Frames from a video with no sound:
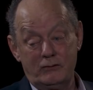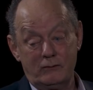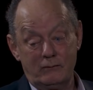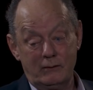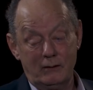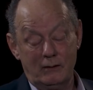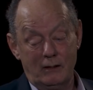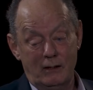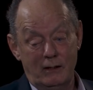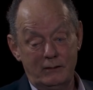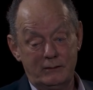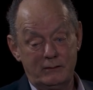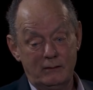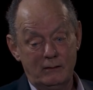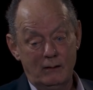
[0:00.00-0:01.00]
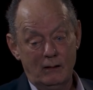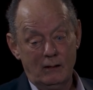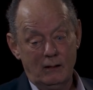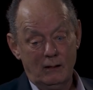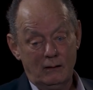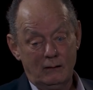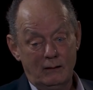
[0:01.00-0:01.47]
should realize
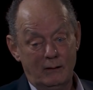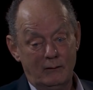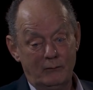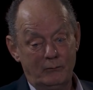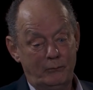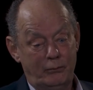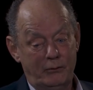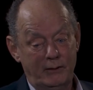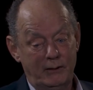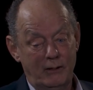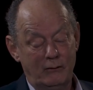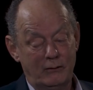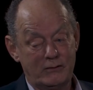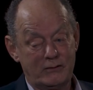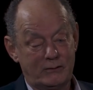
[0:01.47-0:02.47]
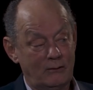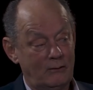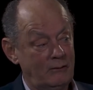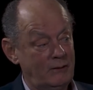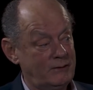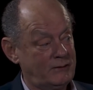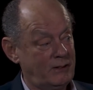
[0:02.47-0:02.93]
that putting out a
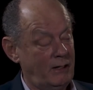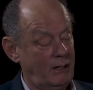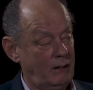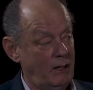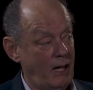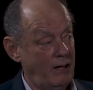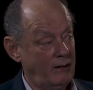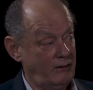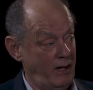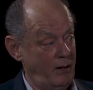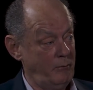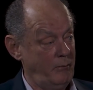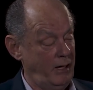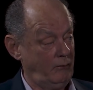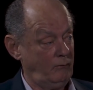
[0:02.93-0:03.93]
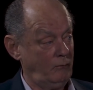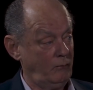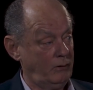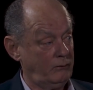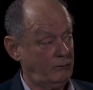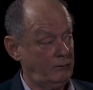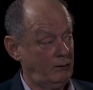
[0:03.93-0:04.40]
story saying they met
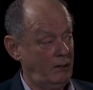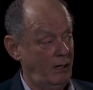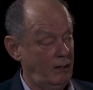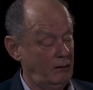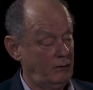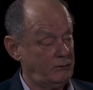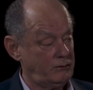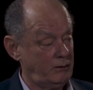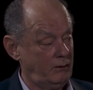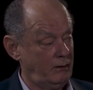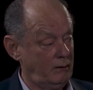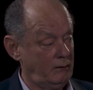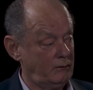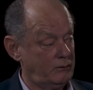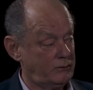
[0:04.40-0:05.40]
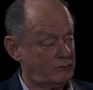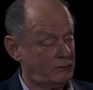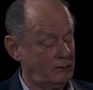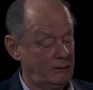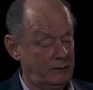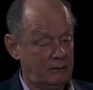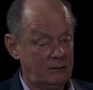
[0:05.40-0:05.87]
with the energy
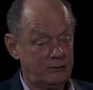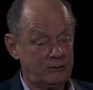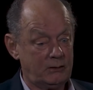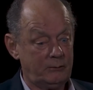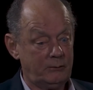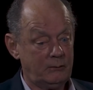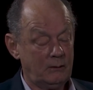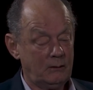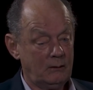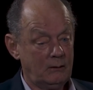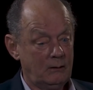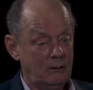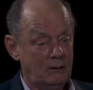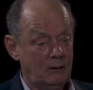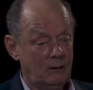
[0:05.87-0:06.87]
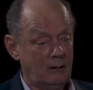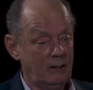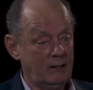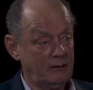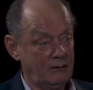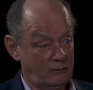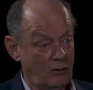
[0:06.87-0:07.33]
industry leadership
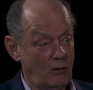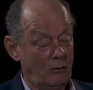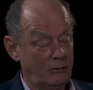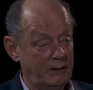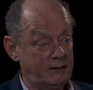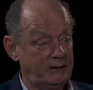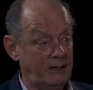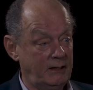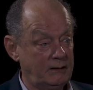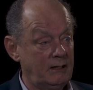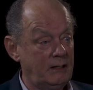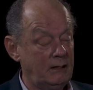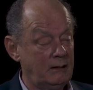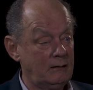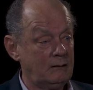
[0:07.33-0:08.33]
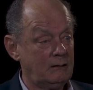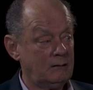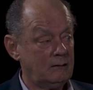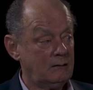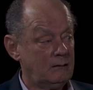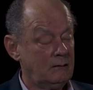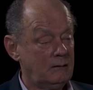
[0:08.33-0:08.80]
in the tone that they did
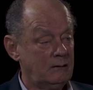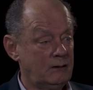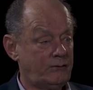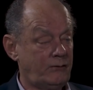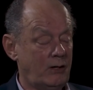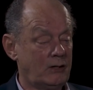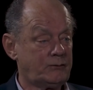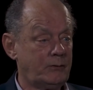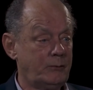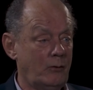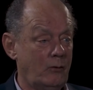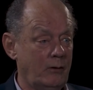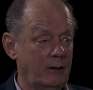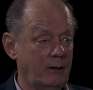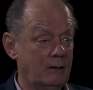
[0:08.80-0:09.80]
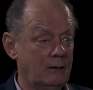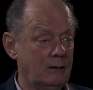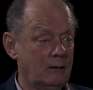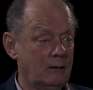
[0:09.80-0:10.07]
is false reporting.